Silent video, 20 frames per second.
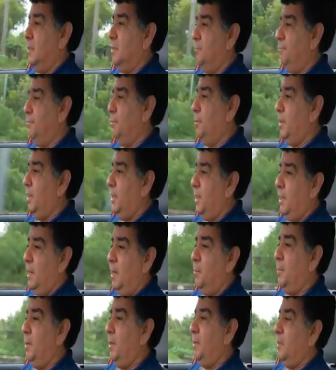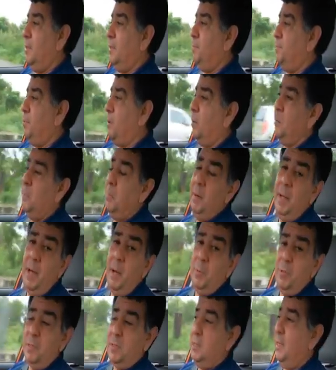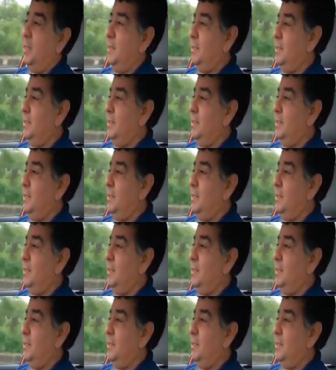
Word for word: uh, for Kia. I mean, probably I would say